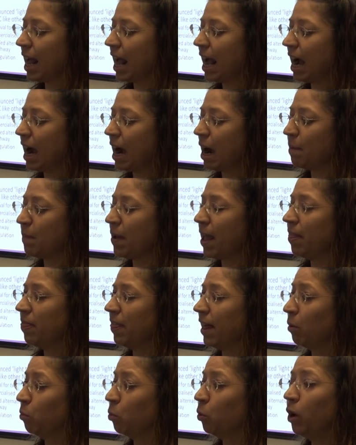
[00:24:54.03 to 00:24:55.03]
and
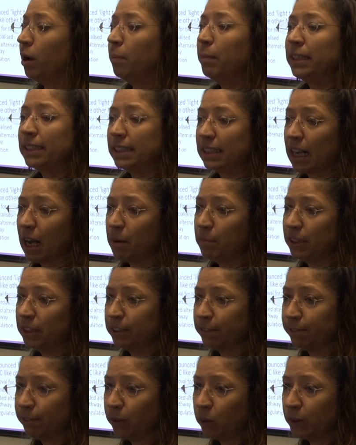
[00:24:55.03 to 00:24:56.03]
they were meant to come
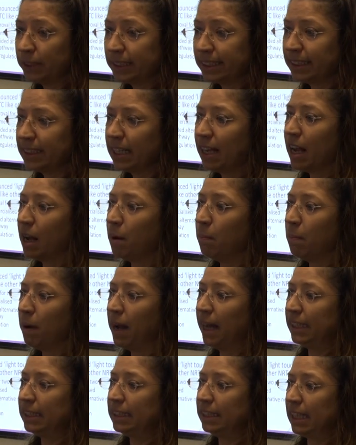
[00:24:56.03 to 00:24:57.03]
into force,
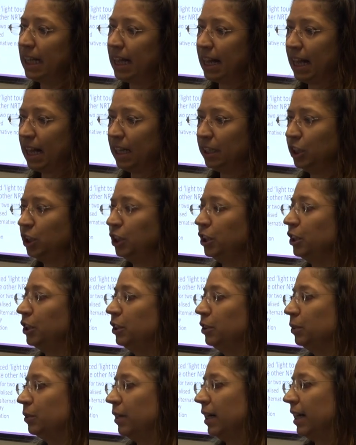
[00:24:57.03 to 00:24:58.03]
but a
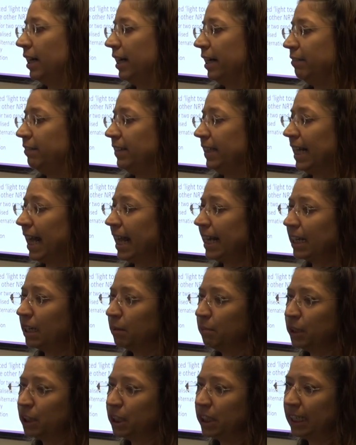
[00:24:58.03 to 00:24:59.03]
new FDA
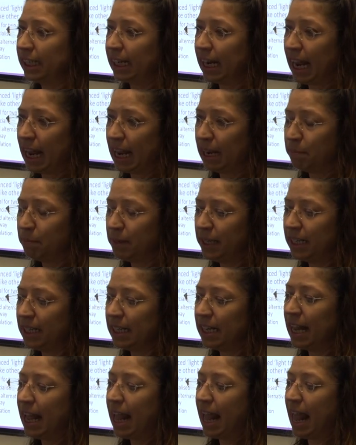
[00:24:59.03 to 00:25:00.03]
commissioner came
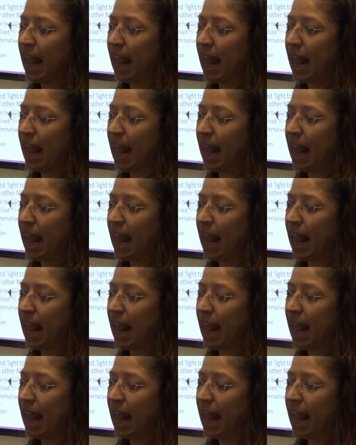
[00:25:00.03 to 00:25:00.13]
in